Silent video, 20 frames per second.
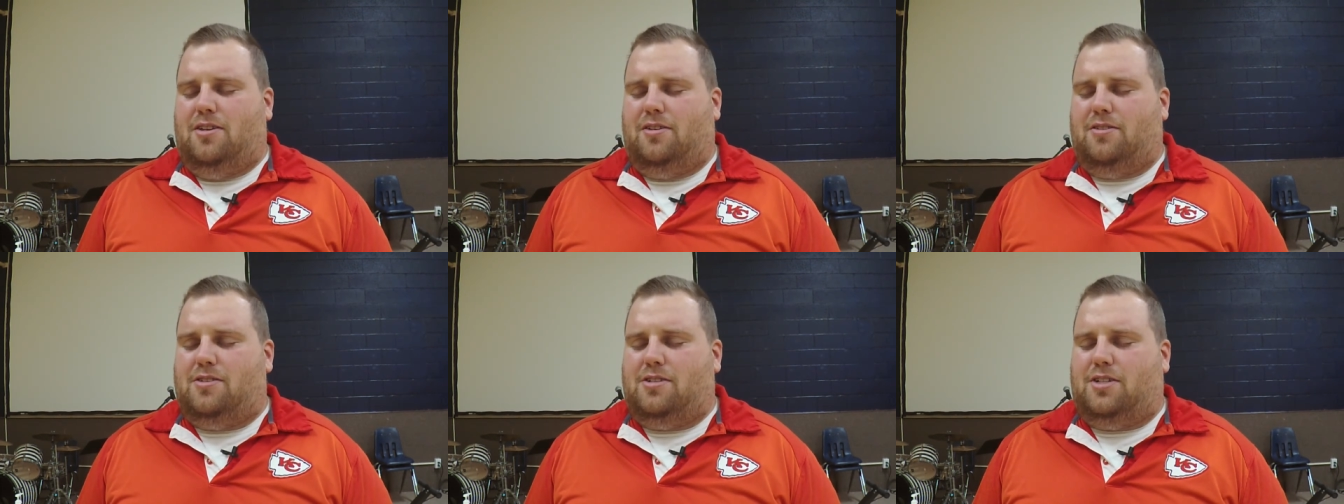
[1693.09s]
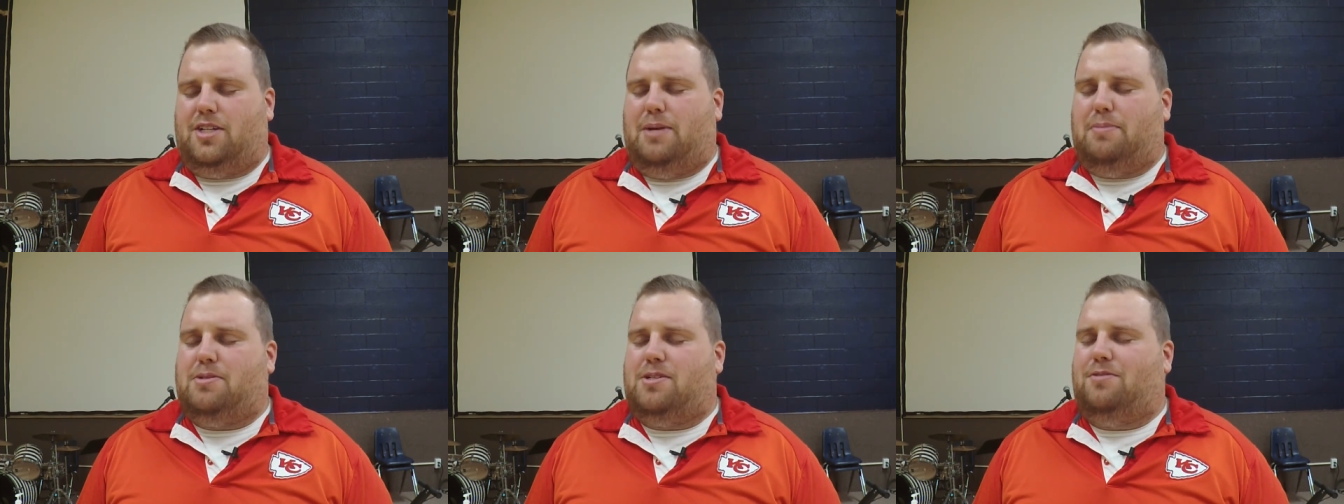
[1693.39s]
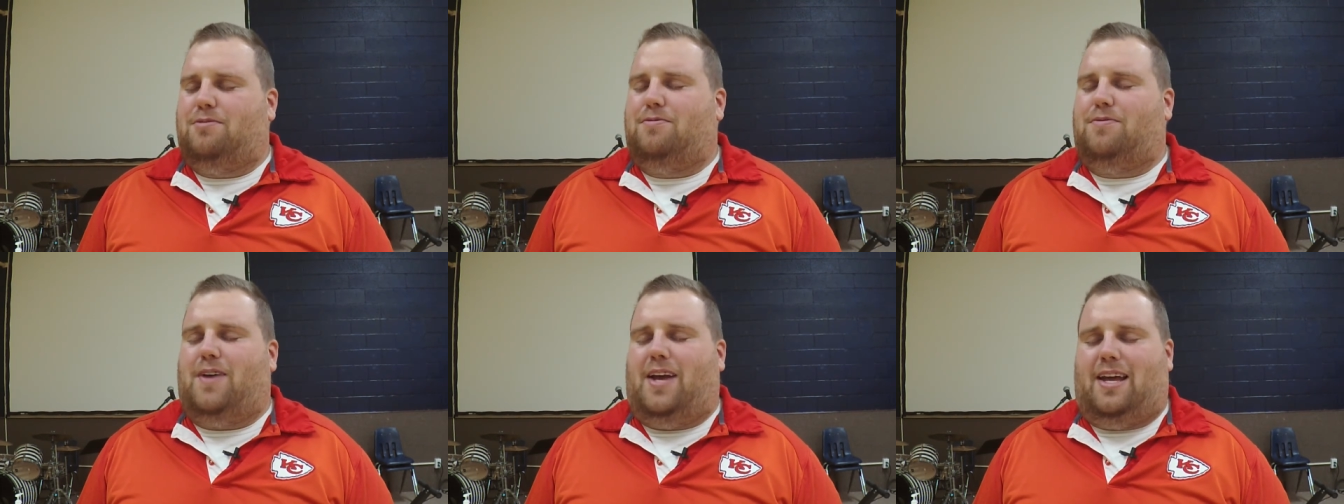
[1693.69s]

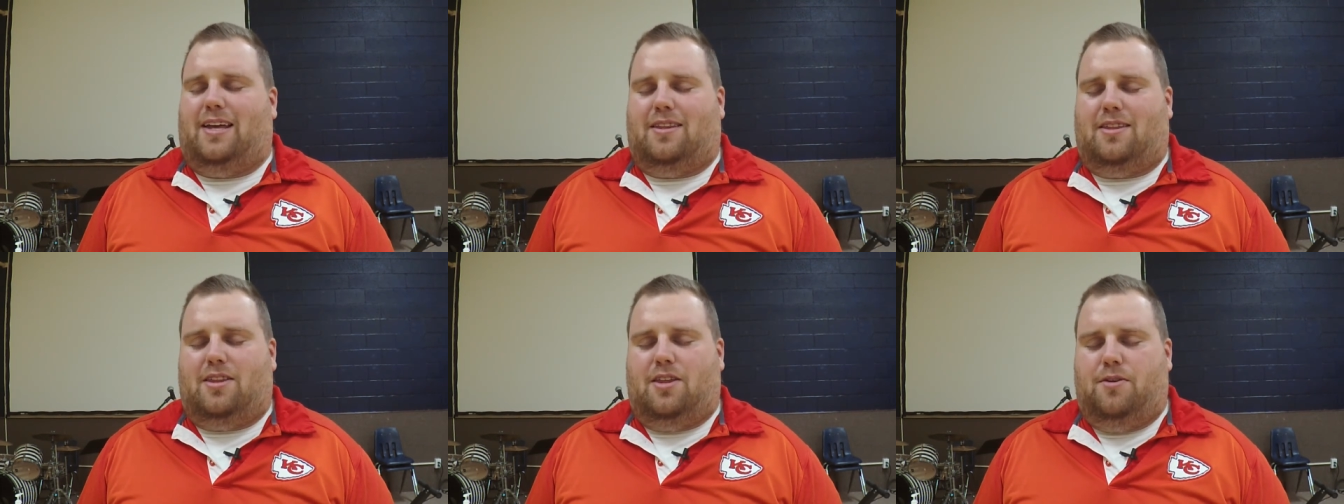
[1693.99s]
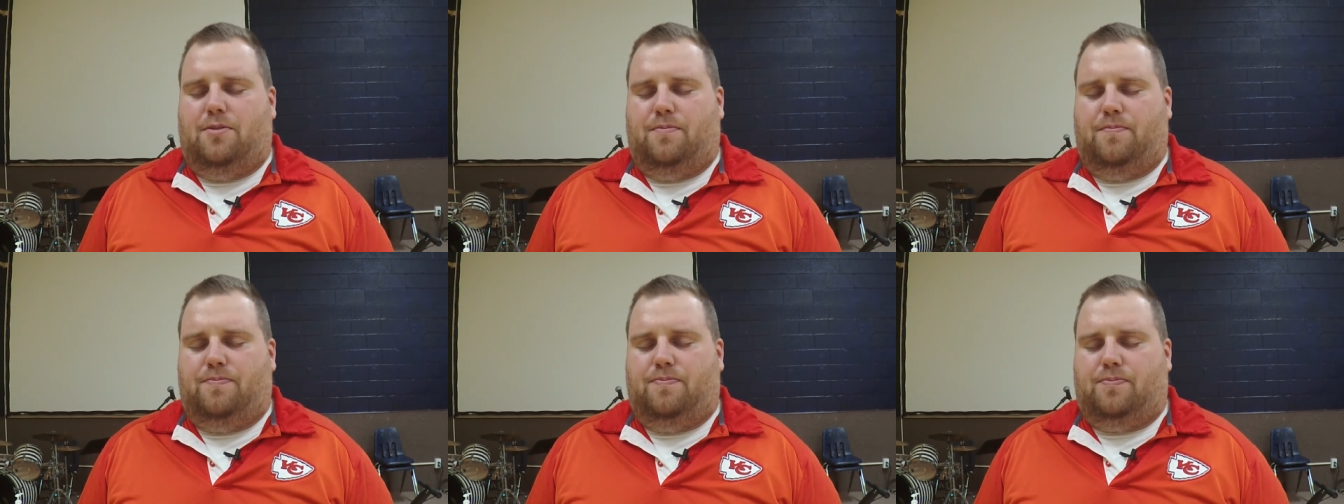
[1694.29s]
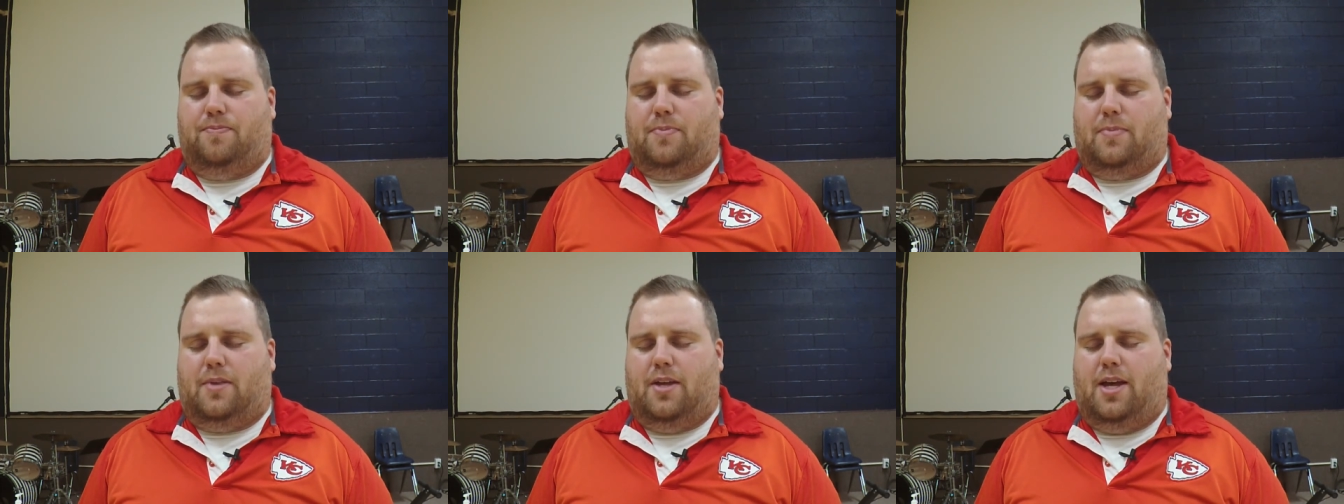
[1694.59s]
leaps of faith
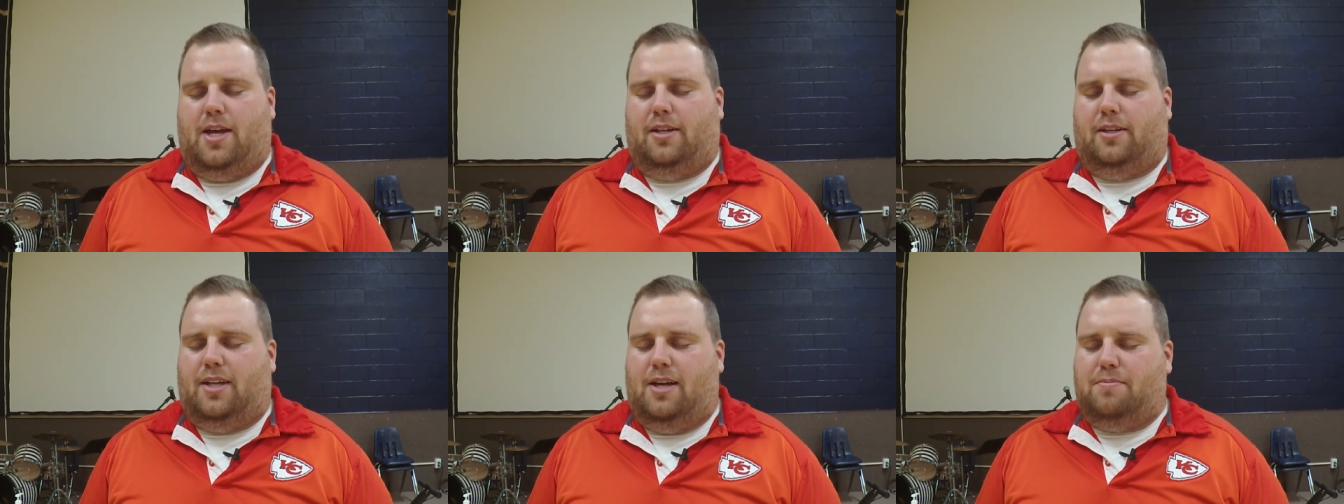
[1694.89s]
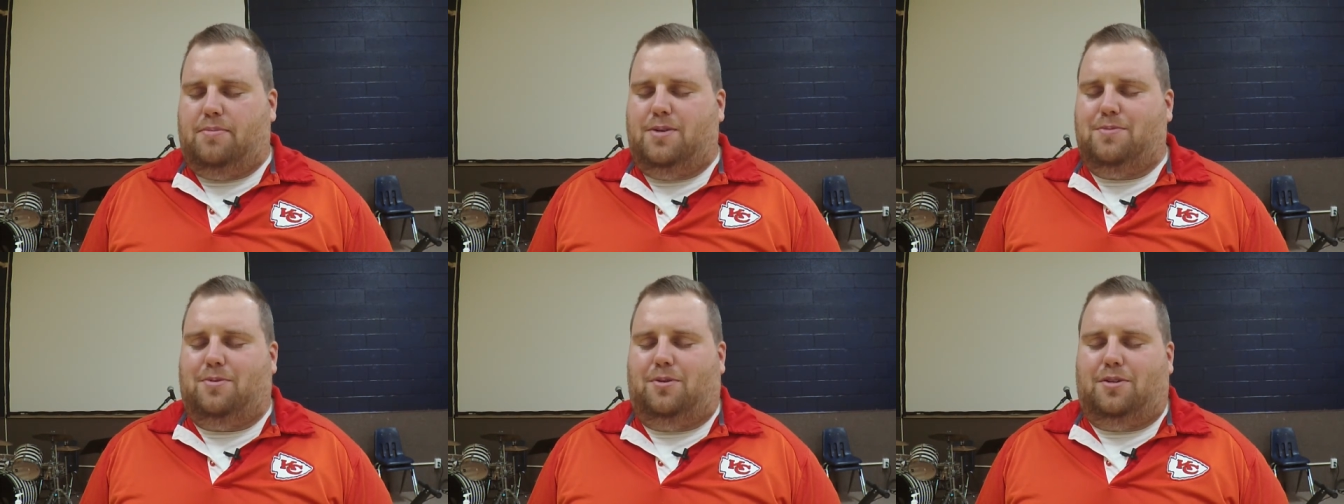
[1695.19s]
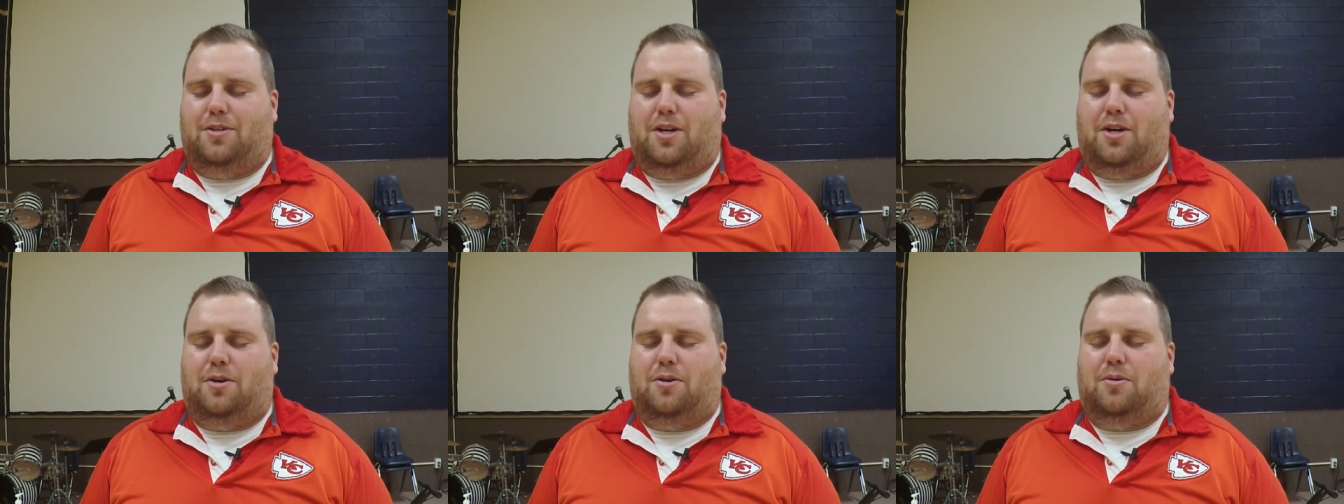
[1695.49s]
and let
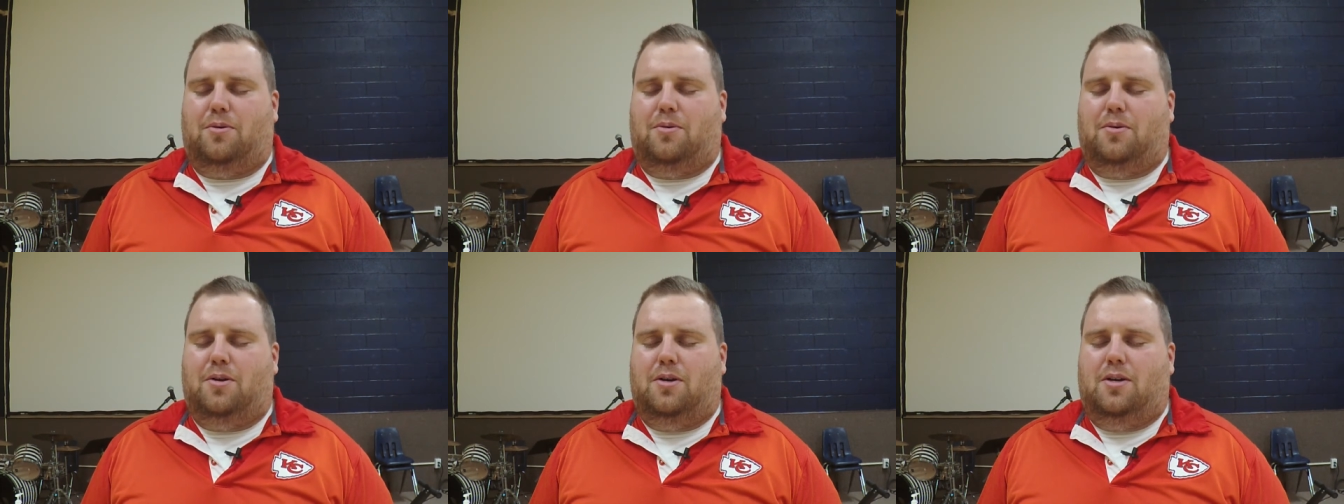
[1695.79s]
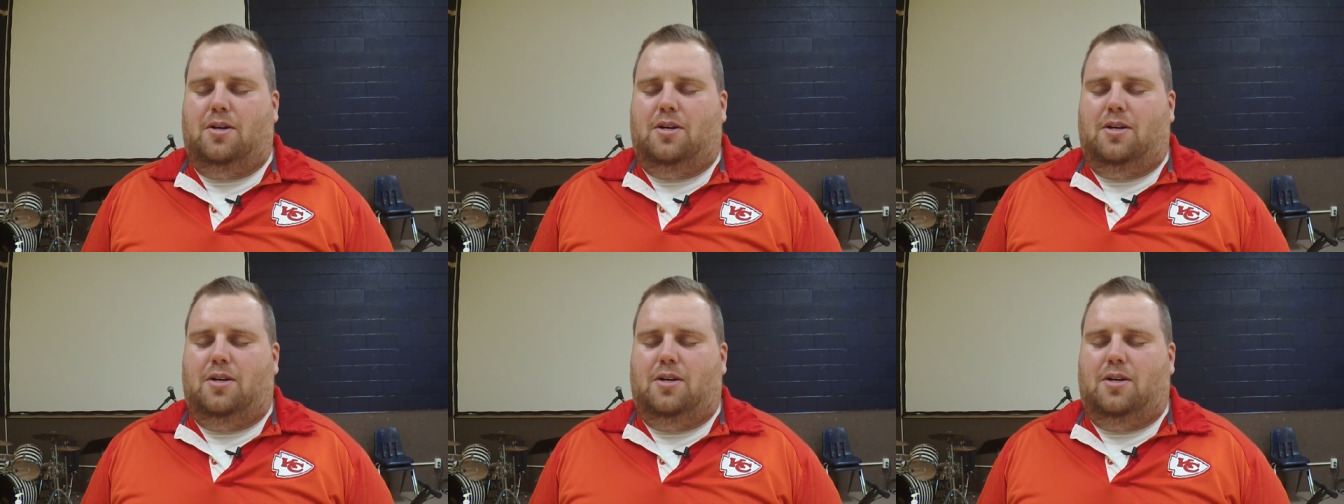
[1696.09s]
people know